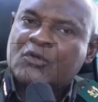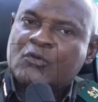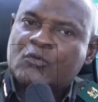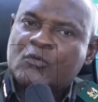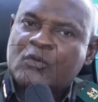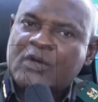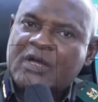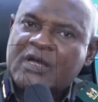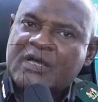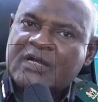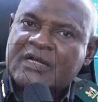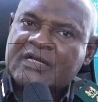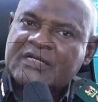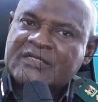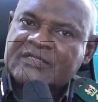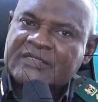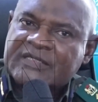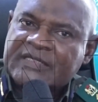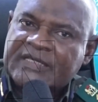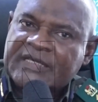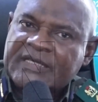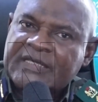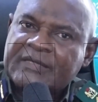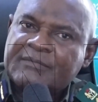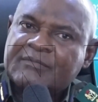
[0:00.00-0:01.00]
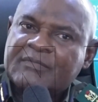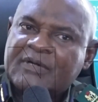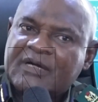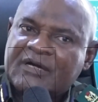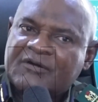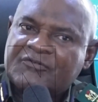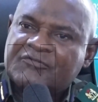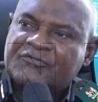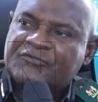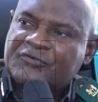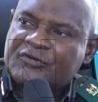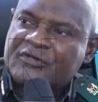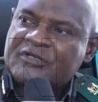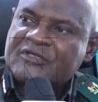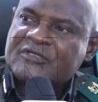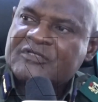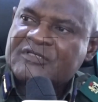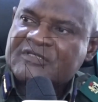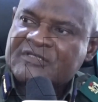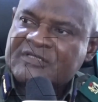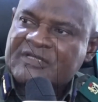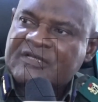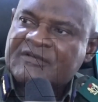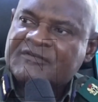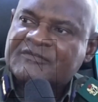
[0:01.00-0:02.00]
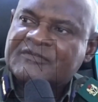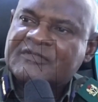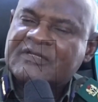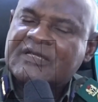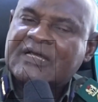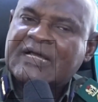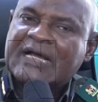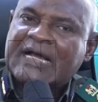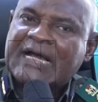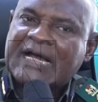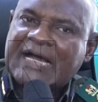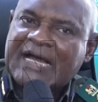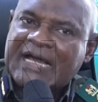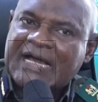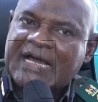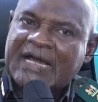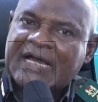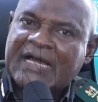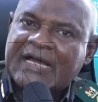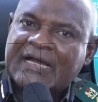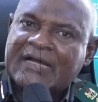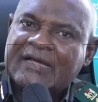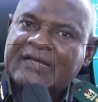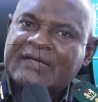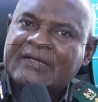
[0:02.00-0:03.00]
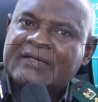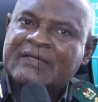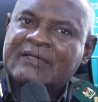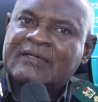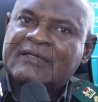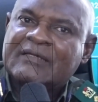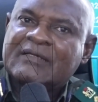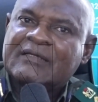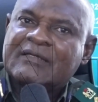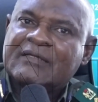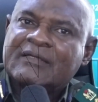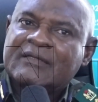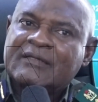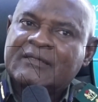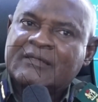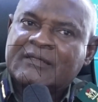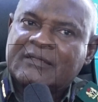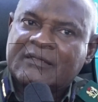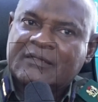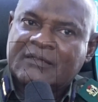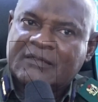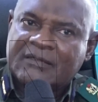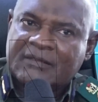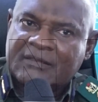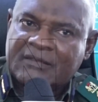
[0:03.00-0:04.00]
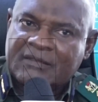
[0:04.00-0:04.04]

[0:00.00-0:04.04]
Whereas game and forest reserves are the